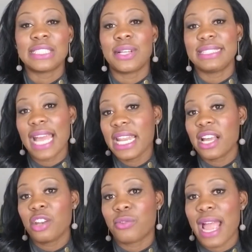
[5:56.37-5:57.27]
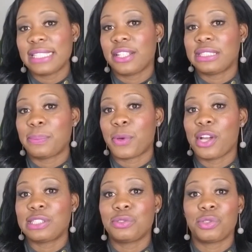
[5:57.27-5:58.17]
So a technical writer is a person